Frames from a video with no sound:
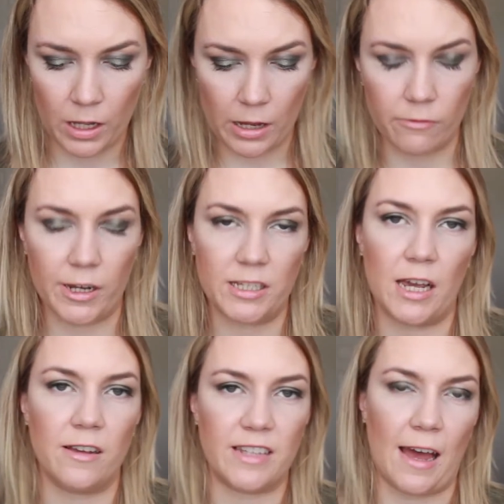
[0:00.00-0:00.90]
It
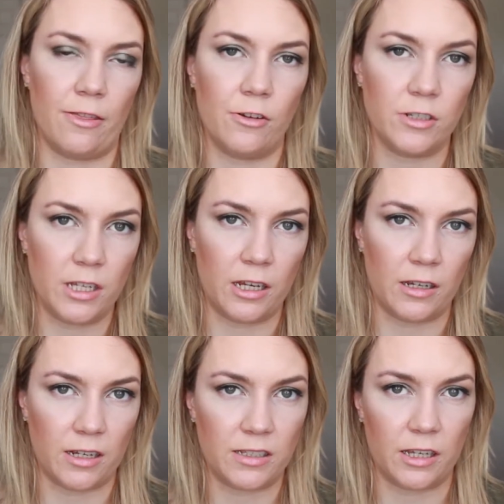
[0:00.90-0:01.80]
retails at
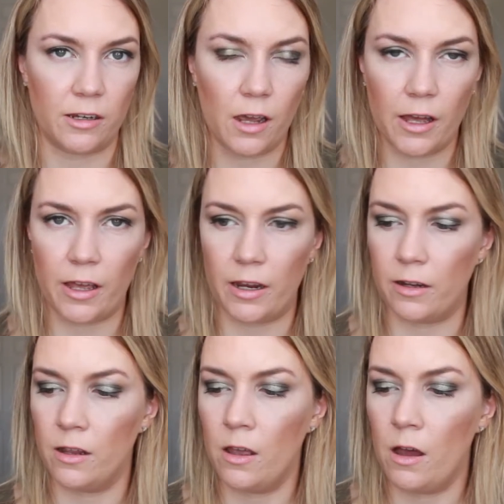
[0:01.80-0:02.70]
$13.99.